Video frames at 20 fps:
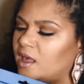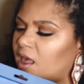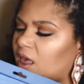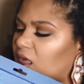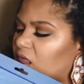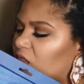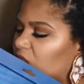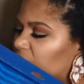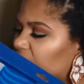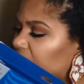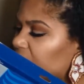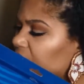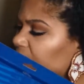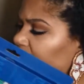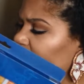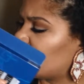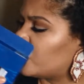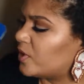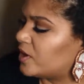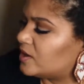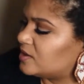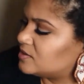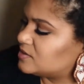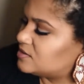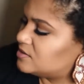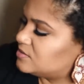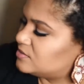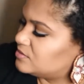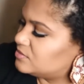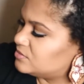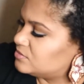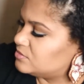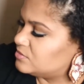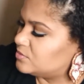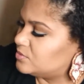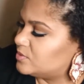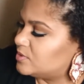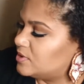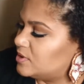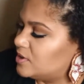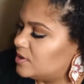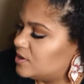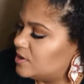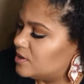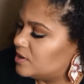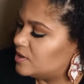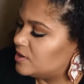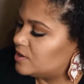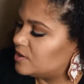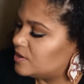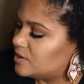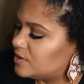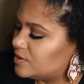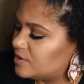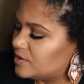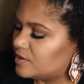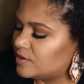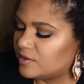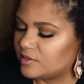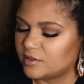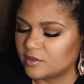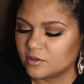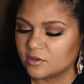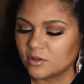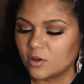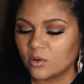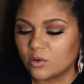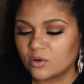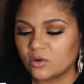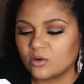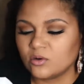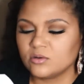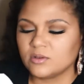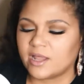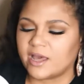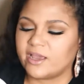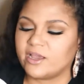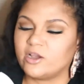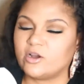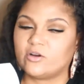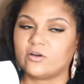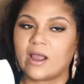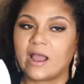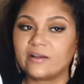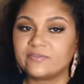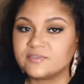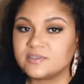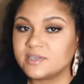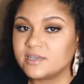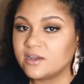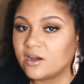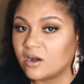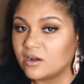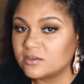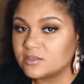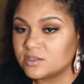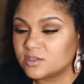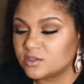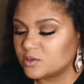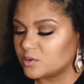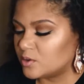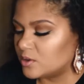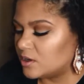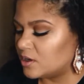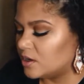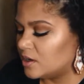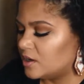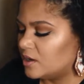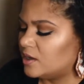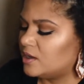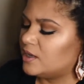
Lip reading: And then I went to the local like crafty art store.